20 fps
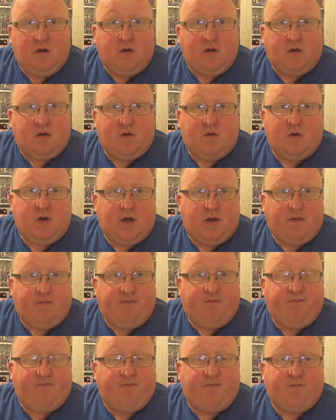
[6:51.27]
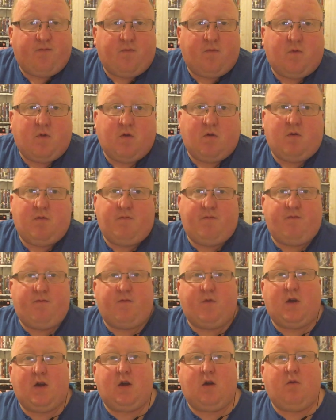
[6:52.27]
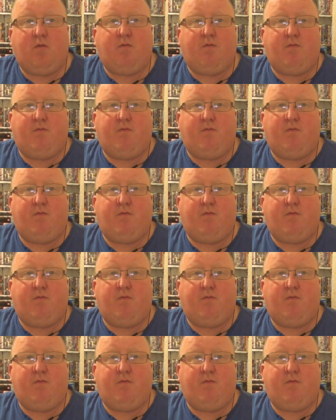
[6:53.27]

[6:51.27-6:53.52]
So yeah, thank you.